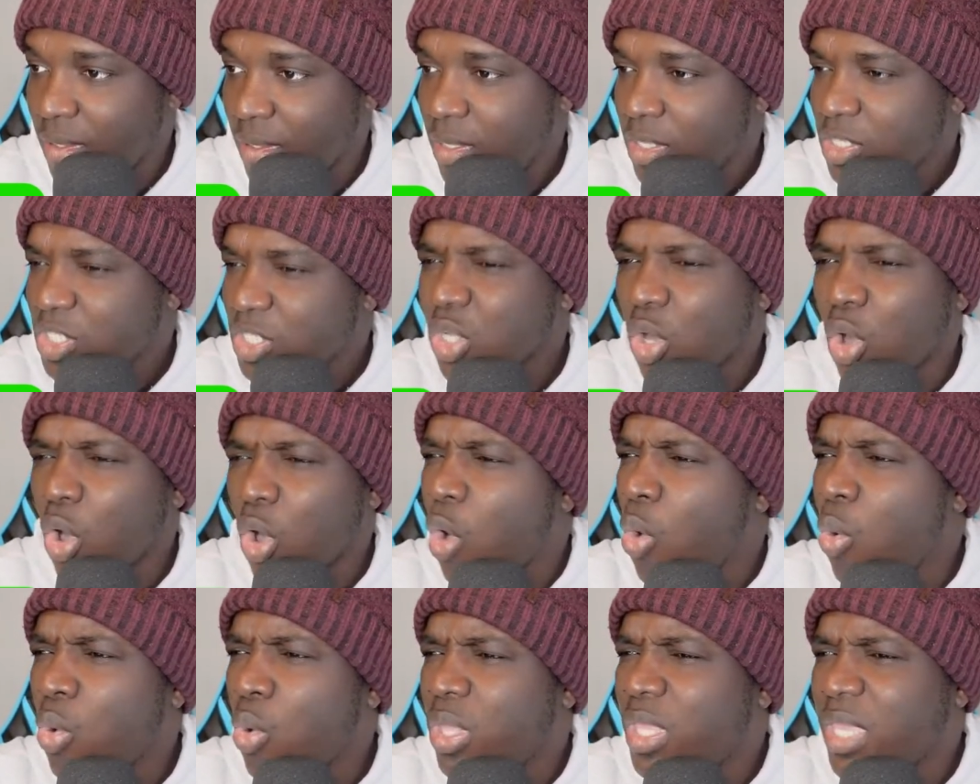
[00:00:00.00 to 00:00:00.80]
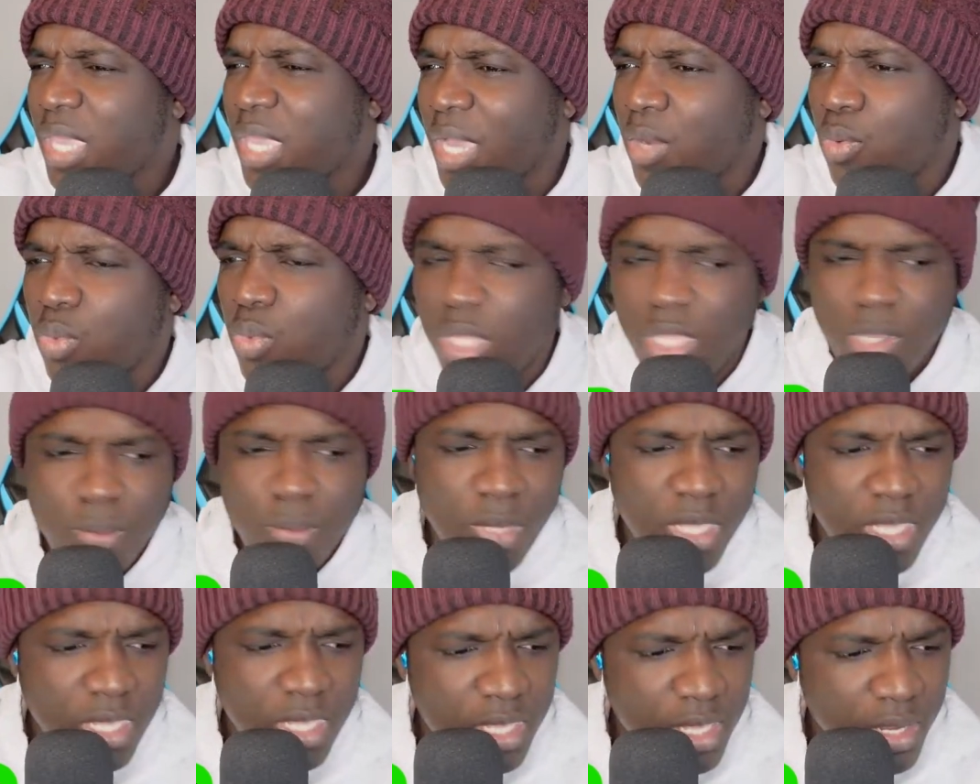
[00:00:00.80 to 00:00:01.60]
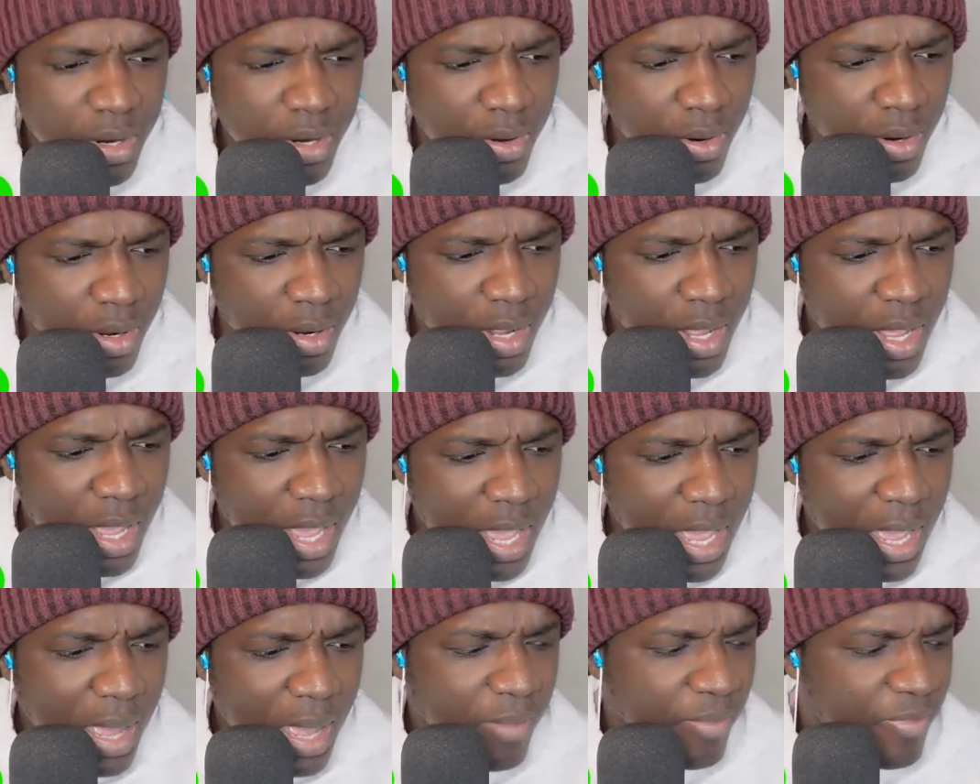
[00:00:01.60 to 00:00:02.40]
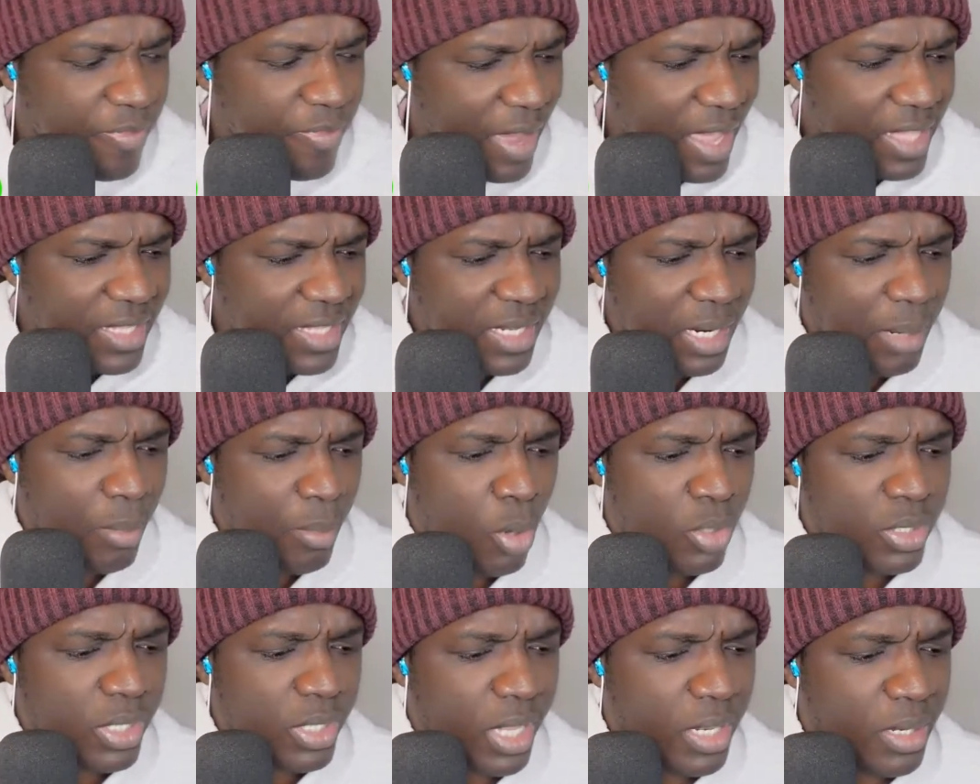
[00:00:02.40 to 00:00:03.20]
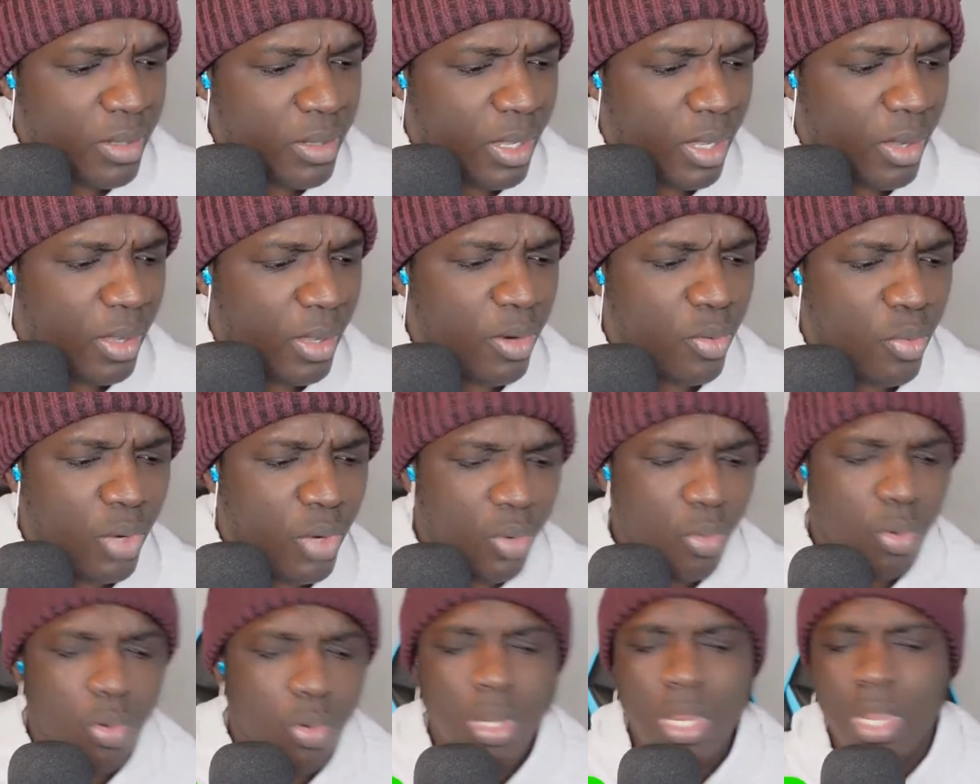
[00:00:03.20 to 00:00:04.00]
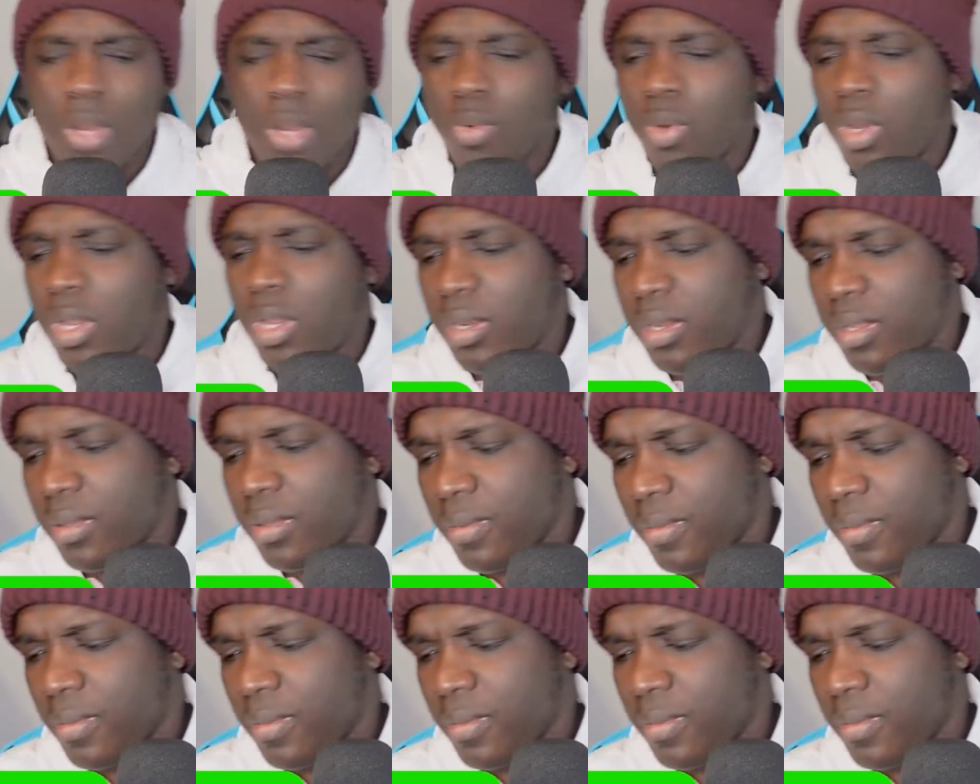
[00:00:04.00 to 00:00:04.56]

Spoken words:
So how can we be here fighting about anyone? Hold on.